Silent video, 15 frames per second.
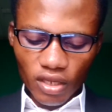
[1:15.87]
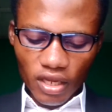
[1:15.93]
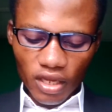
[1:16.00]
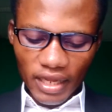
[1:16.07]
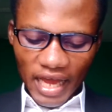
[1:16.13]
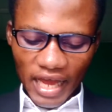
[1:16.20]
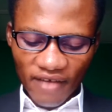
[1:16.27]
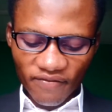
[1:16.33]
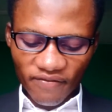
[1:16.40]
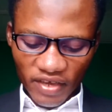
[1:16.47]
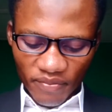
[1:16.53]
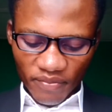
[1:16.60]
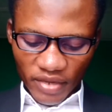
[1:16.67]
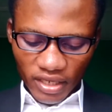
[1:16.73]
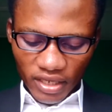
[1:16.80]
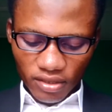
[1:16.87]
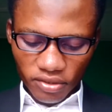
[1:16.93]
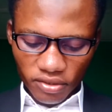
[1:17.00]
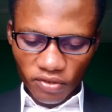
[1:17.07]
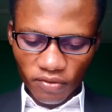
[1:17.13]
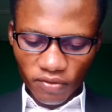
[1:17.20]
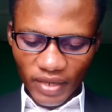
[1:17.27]
Laugh a Minute
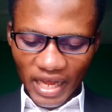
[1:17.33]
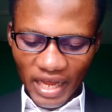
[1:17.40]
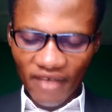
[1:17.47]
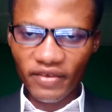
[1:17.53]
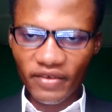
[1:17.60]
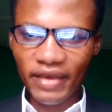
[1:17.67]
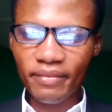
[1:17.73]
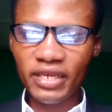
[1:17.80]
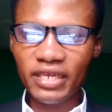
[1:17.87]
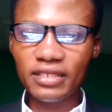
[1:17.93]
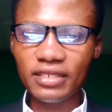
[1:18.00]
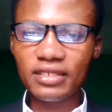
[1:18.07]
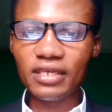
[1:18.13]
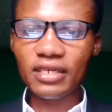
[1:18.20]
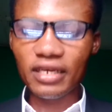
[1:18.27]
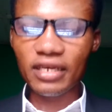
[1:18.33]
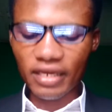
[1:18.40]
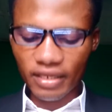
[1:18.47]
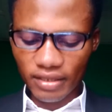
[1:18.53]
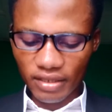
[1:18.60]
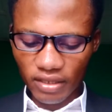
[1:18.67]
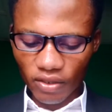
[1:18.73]
group. Laugh a Minute uh,
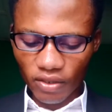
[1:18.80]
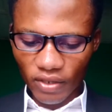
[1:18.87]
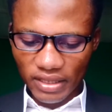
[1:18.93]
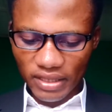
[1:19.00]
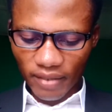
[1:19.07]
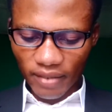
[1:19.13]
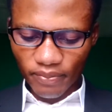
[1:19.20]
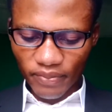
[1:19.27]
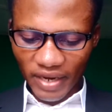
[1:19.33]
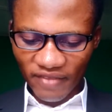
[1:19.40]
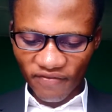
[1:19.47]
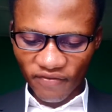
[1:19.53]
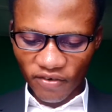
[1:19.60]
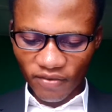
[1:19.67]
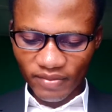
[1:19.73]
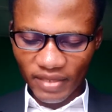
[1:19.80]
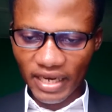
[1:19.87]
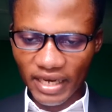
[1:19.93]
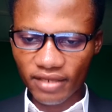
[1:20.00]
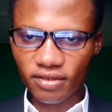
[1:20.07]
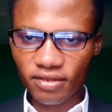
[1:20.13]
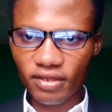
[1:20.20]
is a WhatsApp platform that
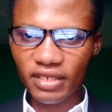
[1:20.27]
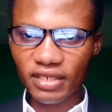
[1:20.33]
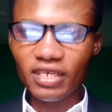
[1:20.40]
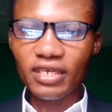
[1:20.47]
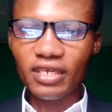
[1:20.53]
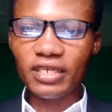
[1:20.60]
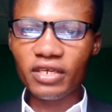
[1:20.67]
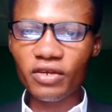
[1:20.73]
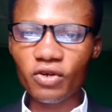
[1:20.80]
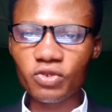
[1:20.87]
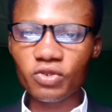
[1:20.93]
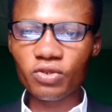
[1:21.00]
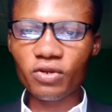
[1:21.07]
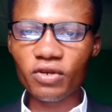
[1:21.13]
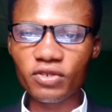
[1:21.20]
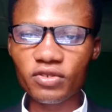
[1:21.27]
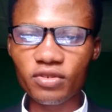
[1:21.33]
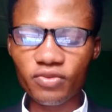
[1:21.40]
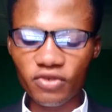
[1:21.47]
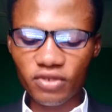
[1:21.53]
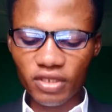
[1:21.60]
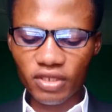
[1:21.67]
I joined. They also
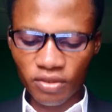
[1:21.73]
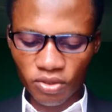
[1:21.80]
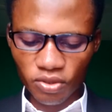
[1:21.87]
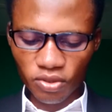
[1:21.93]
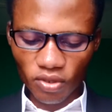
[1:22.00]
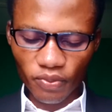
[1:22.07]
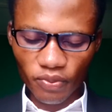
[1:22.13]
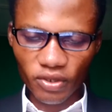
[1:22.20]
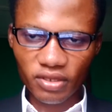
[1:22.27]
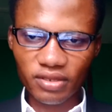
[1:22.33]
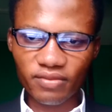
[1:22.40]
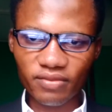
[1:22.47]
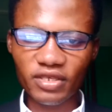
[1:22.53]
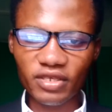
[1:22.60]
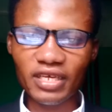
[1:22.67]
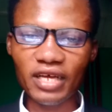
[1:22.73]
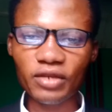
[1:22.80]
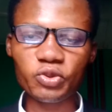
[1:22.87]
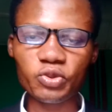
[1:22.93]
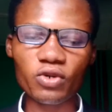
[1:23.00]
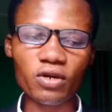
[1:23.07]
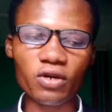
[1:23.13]
contributed to support me
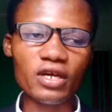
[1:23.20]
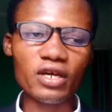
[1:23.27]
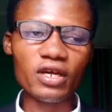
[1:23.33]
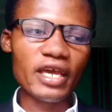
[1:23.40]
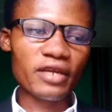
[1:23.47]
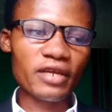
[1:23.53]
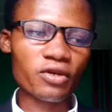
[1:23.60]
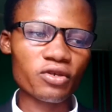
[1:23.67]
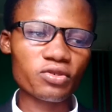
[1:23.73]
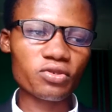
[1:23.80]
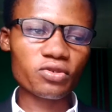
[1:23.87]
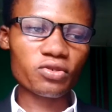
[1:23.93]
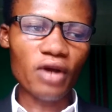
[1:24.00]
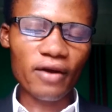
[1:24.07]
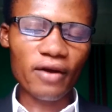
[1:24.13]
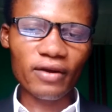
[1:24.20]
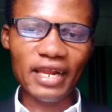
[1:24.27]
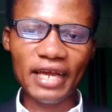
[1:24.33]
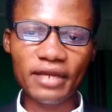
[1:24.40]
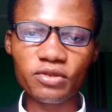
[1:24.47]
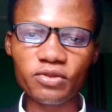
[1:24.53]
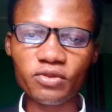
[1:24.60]
as well. And also, I would
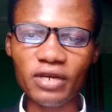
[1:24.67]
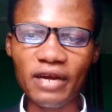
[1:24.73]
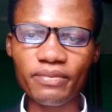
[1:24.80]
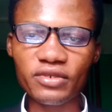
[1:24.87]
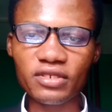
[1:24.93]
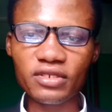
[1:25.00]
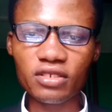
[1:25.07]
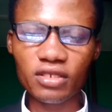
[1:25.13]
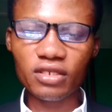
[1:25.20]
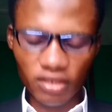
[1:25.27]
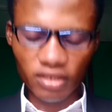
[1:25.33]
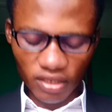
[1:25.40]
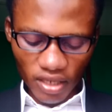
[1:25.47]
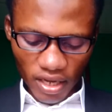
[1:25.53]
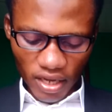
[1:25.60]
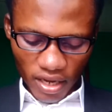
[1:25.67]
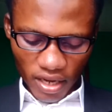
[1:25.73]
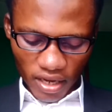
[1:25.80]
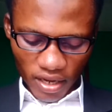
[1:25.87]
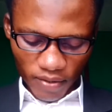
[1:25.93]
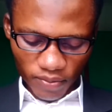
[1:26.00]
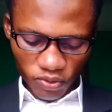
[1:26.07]
like to appreciate
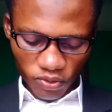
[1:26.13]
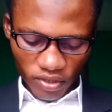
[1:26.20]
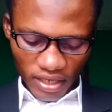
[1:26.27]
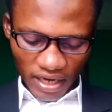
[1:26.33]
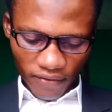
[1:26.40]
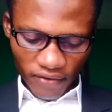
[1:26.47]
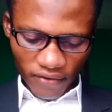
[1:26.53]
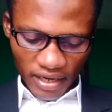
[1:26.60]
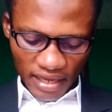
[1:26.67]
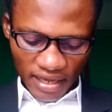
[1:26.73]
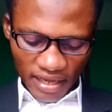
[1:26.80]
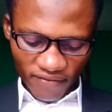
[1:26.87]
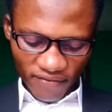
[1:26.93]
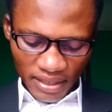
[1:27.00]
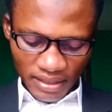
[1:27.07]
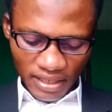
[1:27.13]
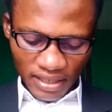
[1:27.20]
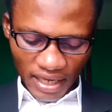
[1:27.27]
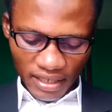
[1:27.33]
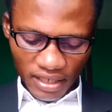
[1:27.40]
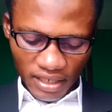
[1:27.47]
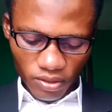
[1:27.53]
uh, Together We Live, that's
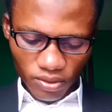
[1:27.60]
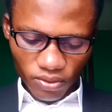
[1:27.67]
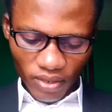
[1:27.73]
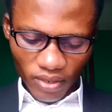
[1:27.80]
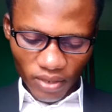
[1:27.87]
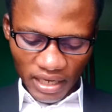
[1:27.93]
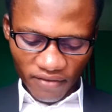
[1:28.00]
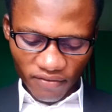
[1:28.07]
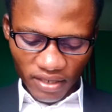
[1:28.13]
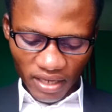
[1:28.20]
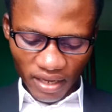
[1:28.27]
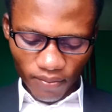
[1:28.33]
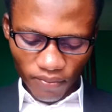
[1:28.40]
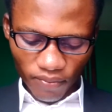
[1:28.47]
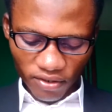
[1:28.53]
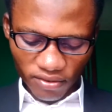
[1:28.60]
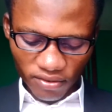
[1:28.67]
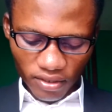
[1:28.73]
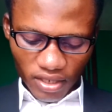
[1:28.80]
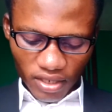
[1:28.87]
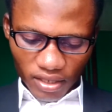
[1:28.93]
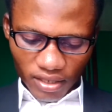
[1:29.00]
Ghanaians who are living abroad.
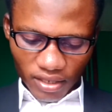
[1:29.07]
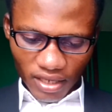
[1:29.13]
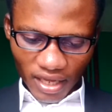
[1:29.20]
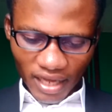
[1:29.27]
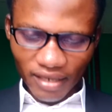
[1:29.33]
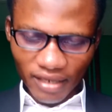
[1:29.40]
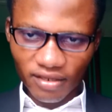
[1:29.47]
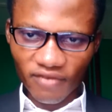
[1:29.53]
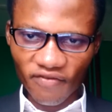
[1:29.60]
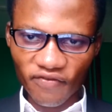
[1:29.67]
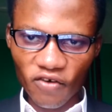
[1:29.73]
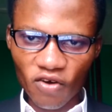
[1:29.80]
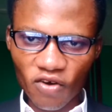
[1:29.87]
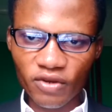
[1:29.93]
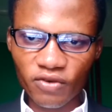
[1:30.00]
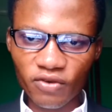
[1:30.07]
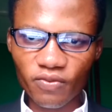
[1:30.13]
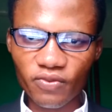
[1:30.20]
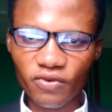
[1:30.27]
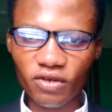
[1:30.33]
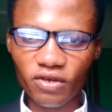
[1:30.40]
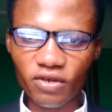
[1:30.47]
They, are, they form a
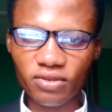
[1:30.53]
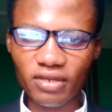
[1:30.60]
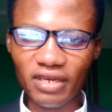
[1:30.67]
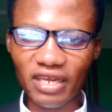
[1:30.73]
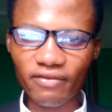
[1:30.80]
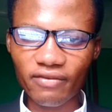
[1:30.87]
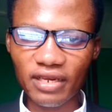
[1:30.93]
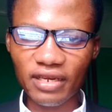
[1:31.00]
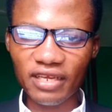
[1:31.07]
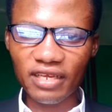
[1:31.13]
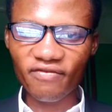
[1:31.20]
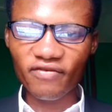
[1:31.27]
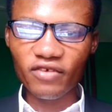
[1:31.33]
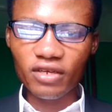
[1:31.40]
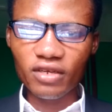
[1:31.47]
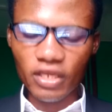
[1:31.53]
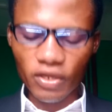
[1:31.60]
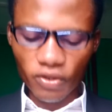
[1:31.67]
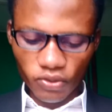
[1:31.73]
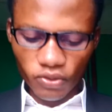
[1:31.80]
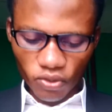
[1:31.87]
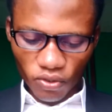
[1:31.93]
group called Together We Live. He
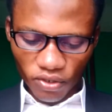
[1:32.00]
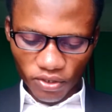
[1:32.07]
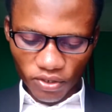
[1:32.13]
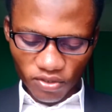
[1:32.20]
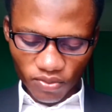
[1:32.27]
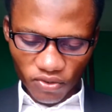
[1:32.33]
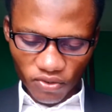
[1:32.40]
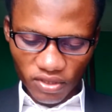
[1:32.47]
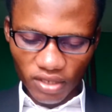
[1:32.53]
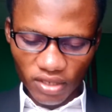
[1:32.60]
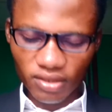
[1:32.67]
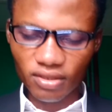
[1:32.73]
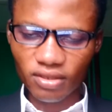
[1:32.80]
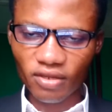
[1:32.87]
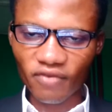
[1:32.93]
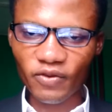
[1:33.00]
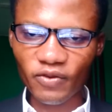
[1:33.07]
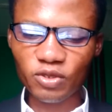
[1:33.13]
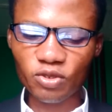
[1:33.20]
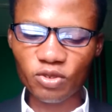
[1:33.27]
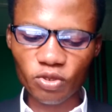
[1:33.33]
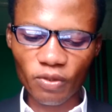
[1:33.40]
also contributed to
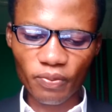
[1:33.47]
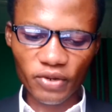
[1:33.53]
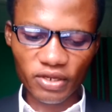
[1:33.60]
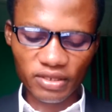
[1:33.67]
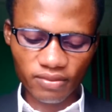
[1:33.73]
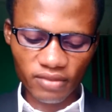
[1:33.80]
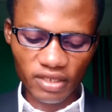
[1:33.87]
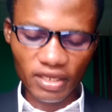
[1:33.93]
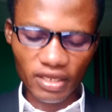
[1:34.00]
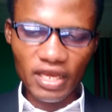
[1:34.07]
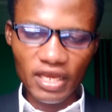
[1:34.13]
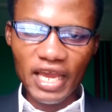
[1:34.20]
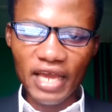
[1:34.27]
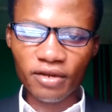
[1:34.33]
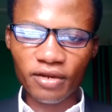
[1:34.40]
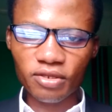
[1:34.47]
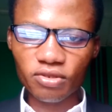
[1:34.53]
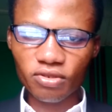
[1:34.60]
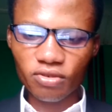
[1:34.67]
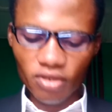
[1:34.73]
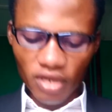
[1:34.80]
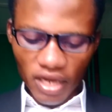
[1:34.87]
support to support me. And
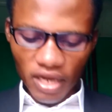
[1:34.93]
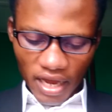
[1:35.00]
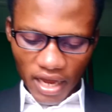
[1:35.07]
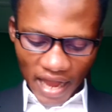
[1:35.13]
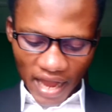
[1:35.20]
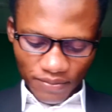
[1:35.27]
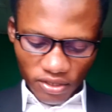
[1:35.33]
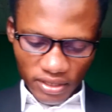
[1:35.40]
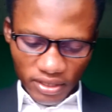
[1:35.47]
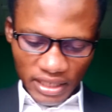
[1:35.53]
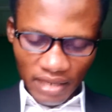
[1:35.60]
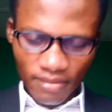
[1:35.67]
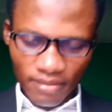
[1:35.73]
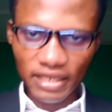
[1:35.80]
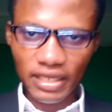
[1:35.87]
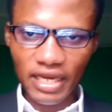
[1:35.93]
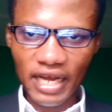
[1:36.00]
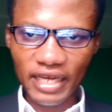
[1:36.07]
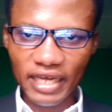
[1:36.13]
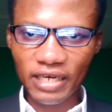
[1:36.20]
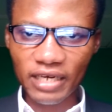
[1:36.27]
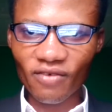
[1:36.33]
also uh, Abdul Samad,
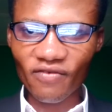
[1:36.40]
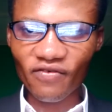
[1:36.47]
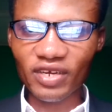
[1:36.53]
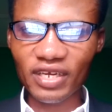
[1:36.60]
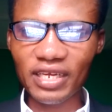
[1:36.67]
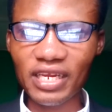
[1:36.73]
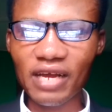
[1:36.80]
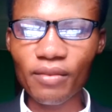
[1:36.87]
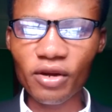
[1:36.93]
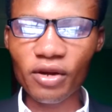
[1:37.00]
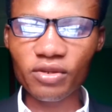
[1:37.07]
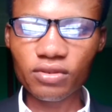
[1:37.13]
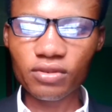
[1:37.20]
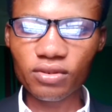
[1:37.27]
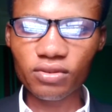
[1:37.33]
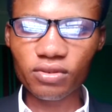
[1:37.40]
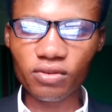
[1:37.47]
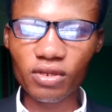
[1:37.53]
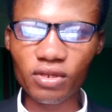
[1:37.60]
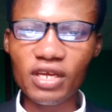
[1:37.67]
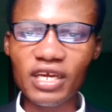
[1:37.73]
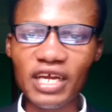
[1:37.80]
I cannot forget about you
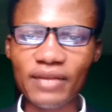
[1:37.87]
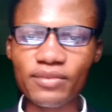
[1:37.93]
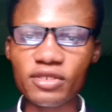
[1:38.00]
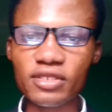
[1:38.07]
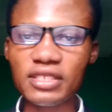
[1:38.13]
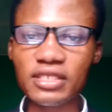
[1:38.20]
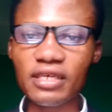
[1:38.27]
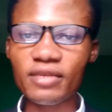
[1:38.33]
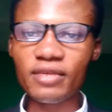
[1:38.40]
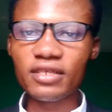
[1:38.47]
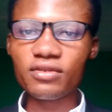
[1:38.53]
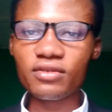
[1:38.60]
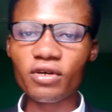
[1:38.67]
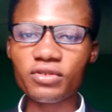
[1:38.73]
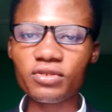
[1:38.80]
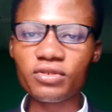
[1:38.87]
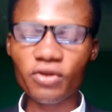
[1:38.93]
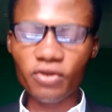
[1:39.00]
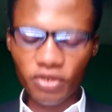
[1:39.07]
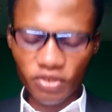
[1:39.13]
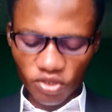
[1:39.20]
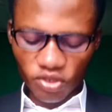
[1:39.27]
too. Abdul Samad, you also
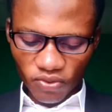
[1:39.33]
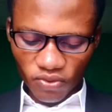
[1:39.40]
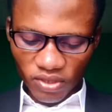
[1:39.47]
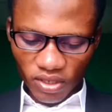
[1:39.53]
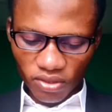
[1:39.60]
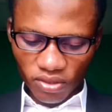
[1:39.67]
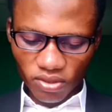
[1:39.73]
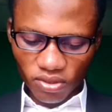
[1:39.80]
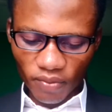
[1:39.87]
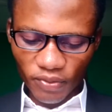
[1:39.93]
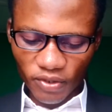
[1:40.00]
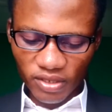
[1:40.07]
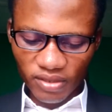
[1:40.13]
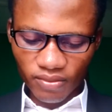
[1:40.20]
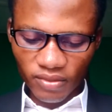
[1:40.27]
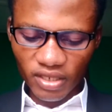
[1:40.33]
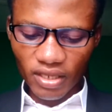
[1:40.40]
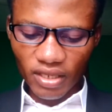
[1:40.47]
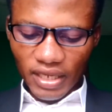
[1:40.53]
contributed to support me.